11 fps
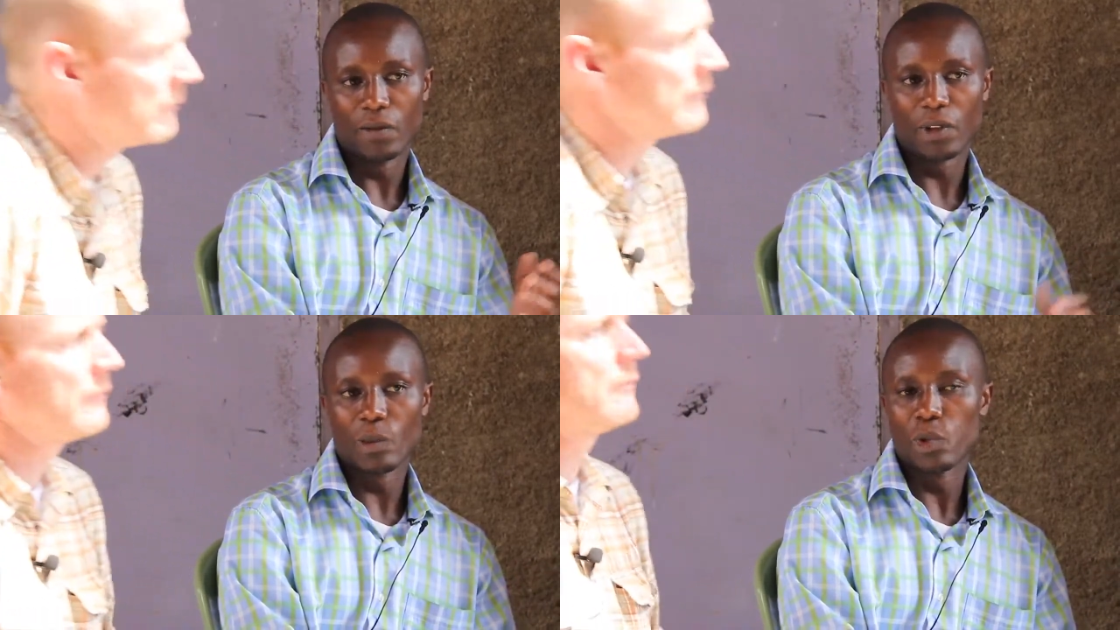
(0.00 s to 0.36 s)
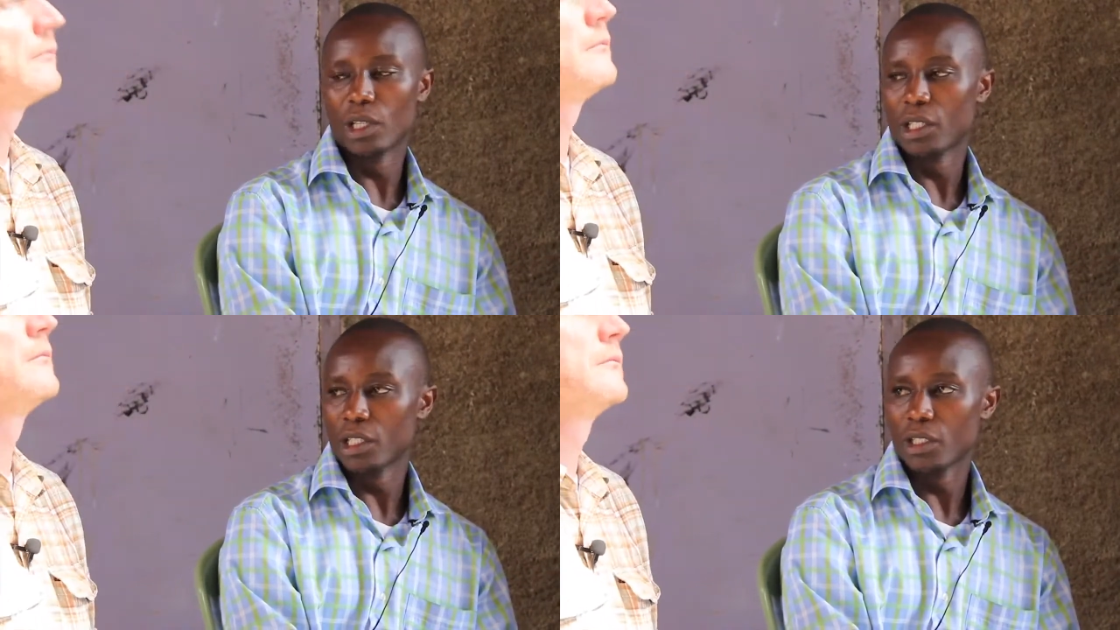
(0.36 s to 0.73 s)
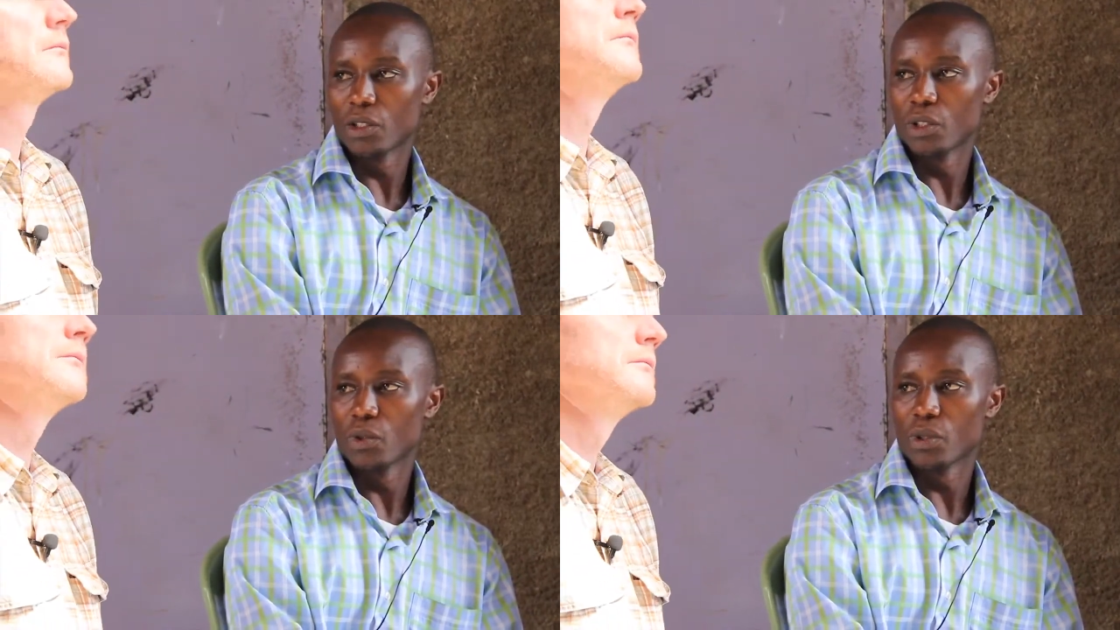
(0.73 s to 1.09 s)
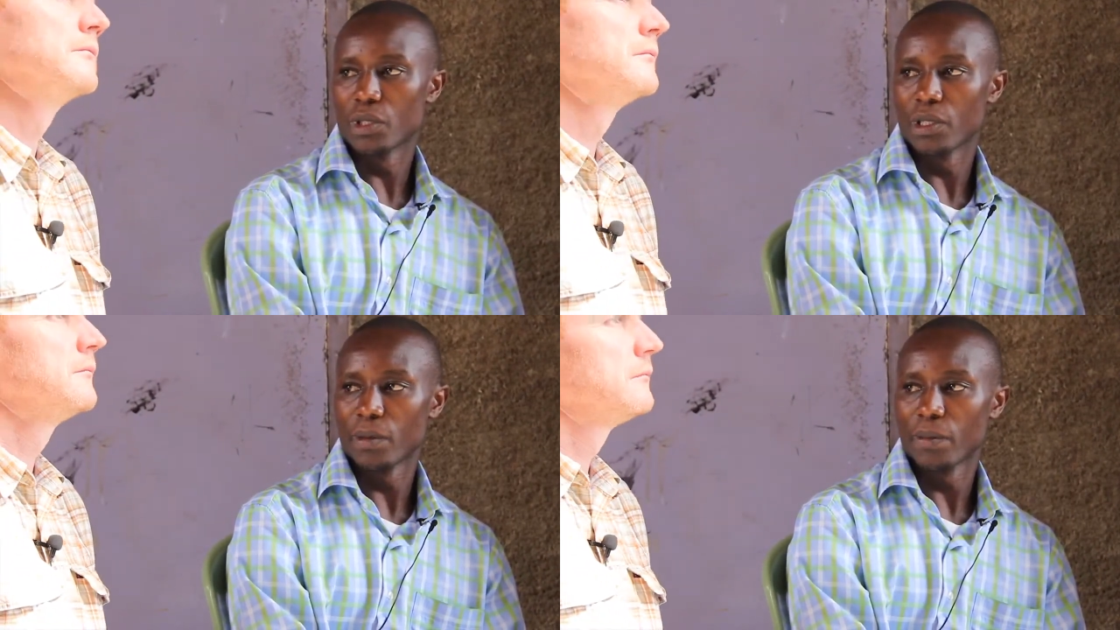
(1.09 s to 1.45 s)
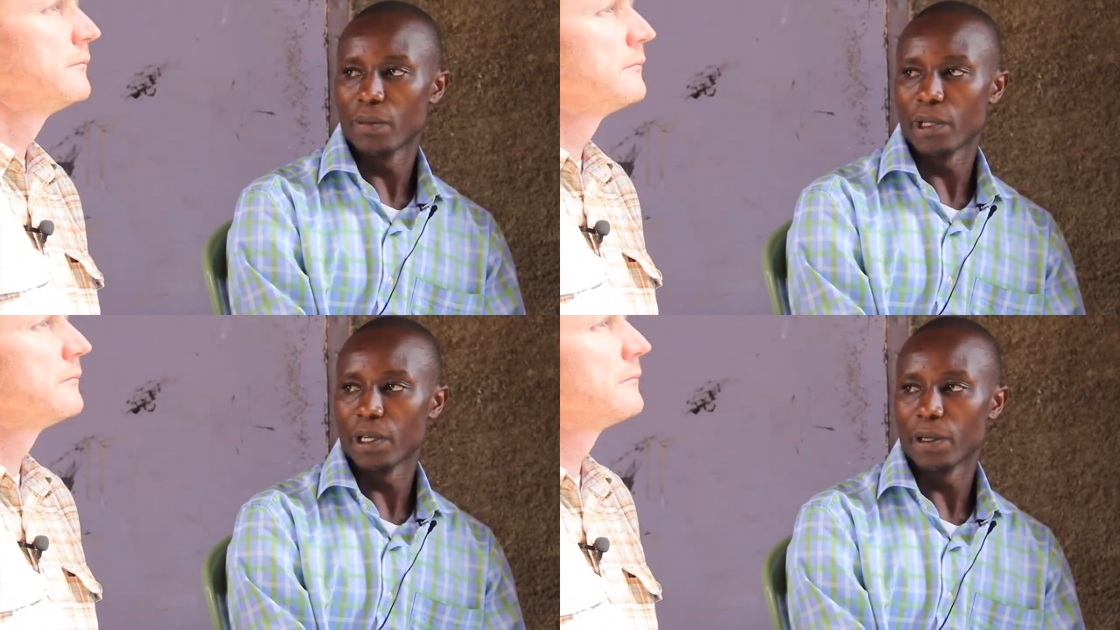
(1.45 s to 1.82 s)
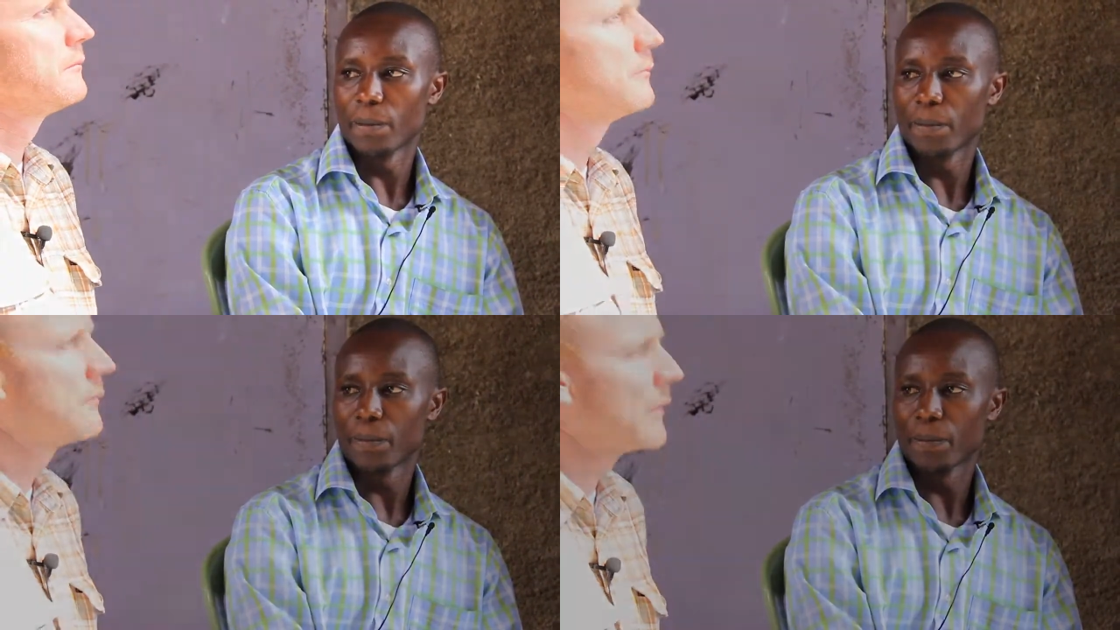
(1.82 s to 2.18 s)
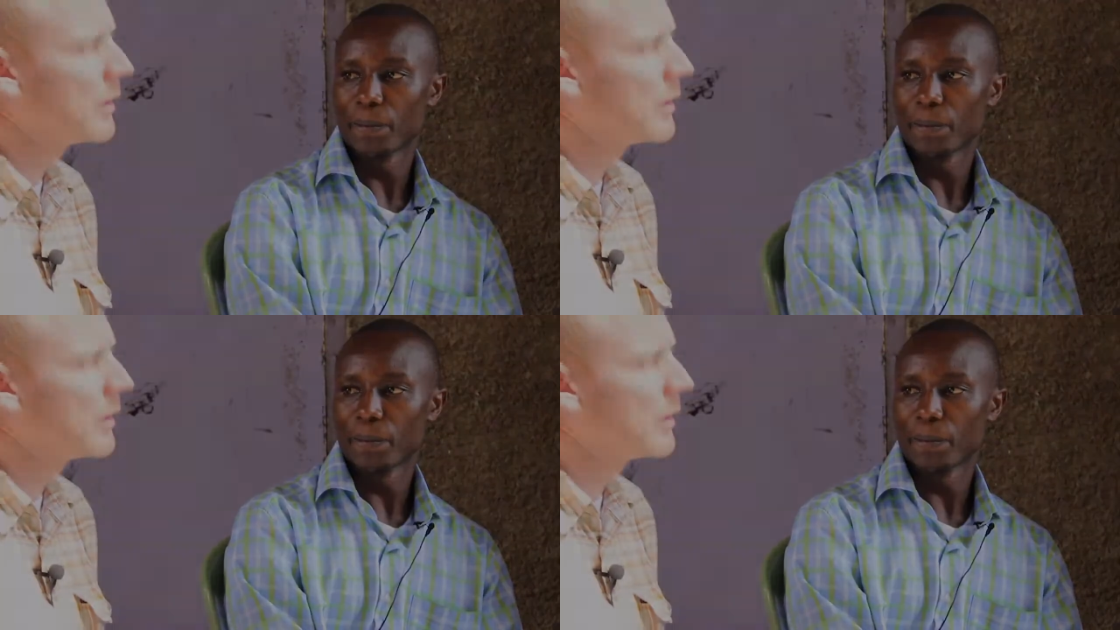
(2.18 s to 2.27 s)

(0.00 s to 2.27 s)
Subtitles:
for the politician to use. Yeah.